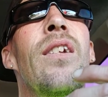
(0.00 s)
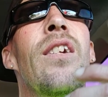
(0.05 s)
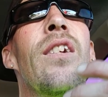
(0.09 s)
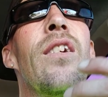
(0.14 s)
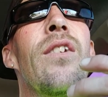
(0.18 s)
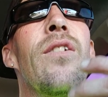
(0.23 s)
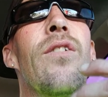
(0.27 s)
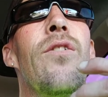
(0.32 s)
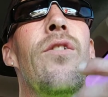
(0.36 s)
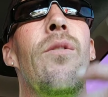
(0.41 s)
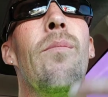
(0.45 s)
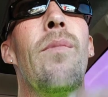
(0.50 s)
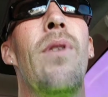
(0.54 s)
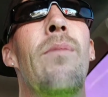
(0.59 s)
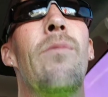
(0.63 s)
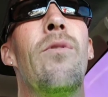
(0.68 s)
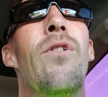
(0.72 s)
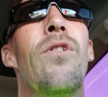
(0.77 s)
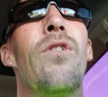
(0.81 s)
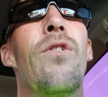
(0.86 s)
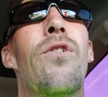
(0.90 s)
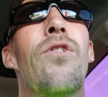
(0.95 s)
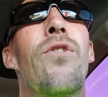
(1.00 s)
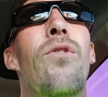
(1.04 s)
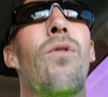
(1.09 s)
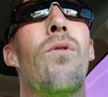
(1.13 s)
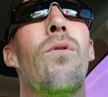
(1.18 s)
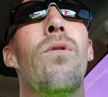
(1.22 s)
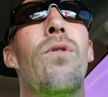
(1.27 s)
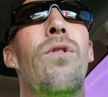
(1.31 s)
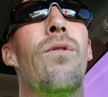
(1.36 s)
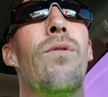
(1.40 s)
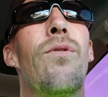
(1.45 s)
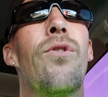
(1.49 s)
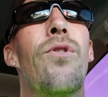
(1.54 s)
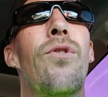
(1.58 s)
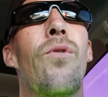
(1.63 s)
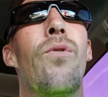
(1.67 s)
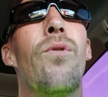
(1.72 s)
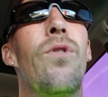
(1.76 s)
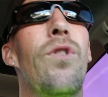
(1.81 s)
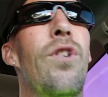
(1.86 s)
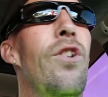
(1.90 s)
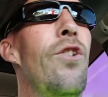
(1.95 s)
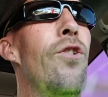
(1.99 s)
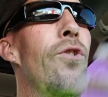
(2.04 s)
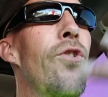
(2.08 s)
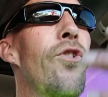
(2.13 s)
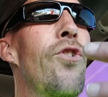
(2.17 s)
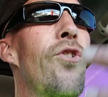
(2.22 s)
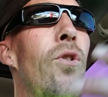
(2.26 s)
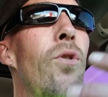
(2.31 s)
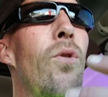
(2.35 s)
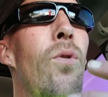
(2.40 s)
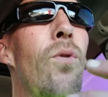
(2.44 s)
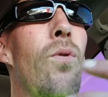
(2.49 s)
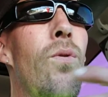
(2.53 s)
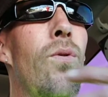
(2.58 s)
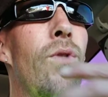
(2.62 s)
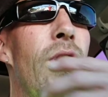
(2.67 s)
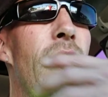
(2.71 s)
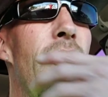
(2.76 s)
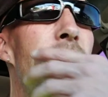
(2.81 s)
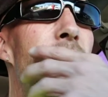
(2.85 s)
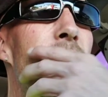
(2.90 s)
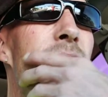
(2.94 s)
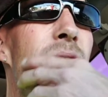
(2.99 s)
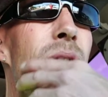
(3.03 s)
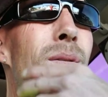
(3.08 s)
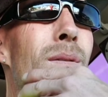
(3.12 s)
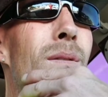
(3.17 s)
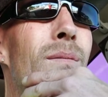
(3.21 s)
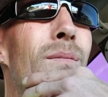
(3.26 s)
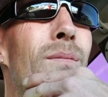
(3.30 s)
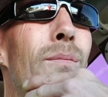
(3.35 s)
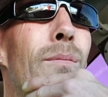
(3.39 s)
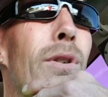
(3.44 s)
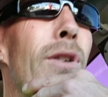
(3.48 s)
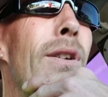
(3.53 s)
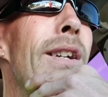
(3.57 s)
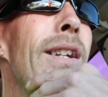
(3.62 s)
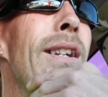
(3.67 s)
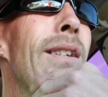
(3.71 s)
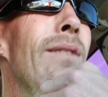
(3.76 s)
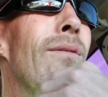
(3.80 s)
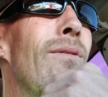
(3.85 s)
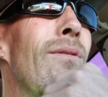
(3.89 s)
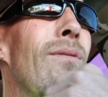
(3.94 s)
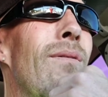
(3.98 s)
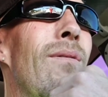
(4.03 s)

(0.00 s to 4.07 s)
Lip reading: because your memories are stored in your soul, not in your brain.